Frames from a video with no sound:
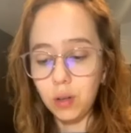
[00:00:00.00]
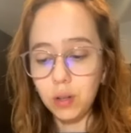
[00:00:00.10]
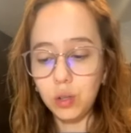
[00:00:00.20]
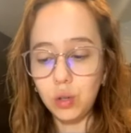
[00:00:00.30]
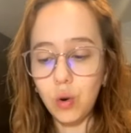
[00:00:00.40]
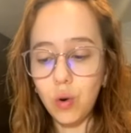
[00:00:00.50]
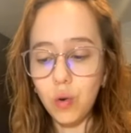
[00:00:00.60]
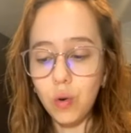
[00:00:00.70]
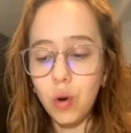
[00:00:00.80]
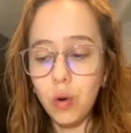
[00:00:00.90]

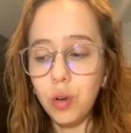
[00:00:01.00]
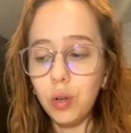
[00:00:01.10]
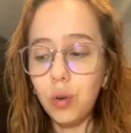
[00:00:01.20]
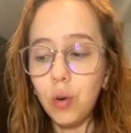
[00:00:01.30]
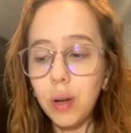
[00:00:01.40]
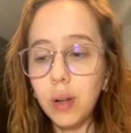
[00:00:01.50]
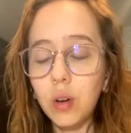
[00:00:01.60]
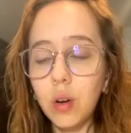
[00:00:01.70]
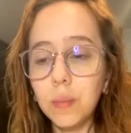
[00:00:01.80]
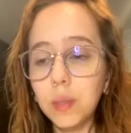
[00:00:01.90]
So coconut oil
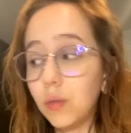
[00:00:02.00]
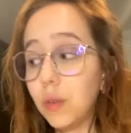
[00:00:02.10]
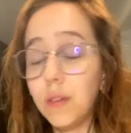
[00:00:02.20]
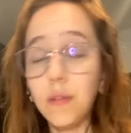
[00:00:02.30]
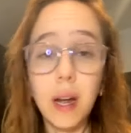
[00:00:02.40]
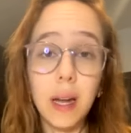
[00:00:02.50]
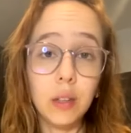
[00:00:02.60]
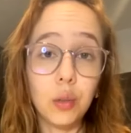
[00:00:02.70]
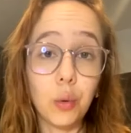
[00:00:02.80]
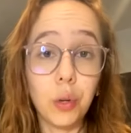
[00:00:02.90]
comes
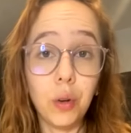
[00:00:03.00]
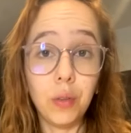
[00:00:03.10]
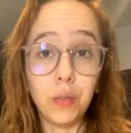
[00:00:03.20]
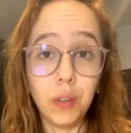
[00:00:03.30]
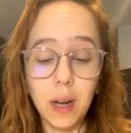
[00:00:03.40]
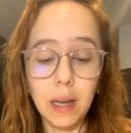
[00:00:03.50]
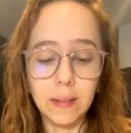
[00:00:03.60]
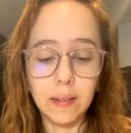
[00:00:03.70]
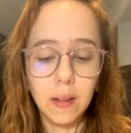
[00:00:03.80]
refined or unrefined.